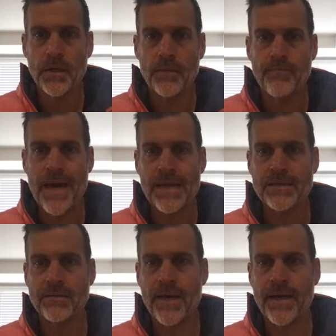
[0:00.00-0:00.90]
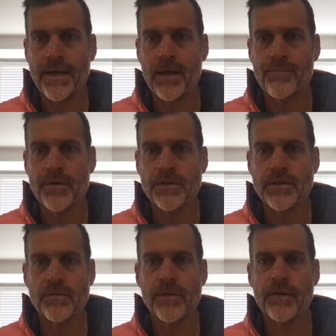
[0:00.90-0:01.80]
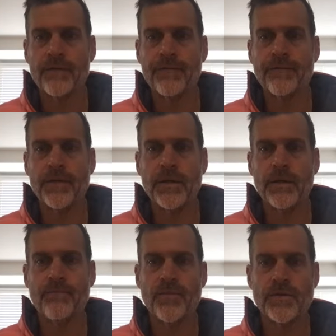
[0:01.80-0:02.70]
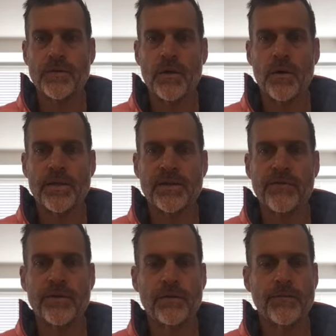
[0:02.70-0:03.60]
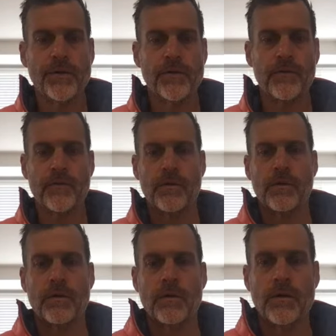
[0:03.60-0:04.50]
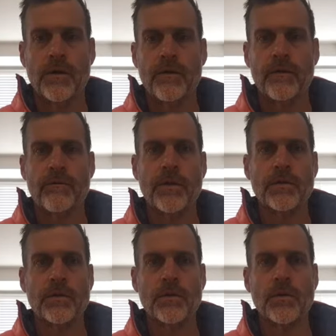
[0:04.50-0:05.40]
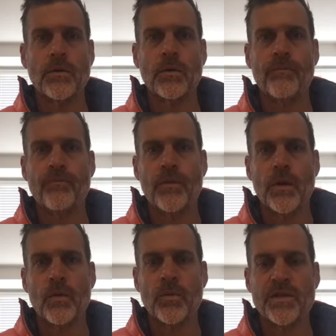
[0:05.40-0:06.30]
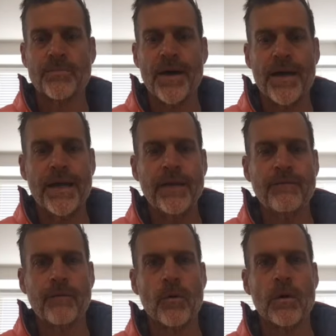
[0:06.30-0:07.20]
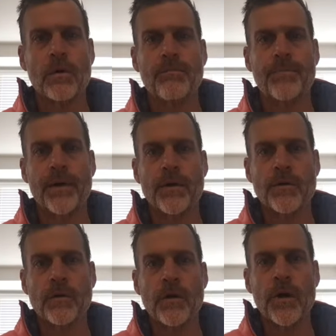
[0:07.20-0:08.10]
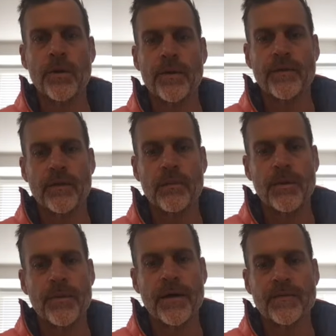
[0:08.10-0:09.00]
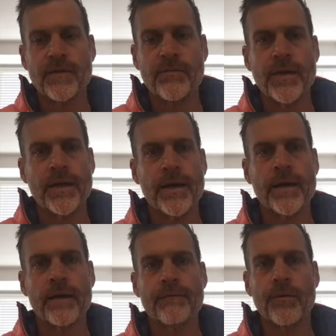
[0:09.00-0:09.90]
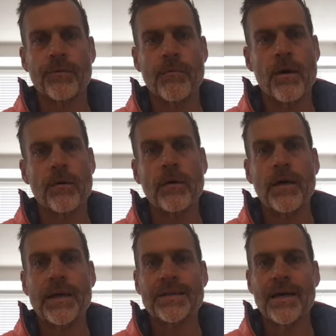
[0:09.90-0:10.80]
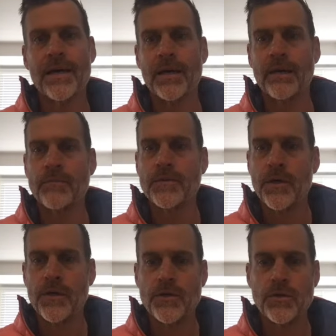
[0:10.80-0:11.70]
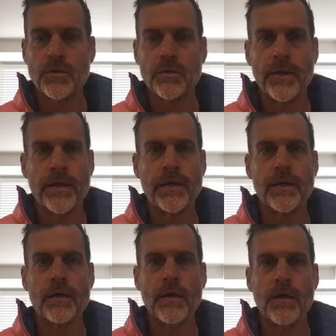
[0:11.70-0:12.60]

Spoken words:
Max line amperage, 350. So at 72 volts, 72, which is about 84, but under load, it's going to be about 79 at full throttle, times 280.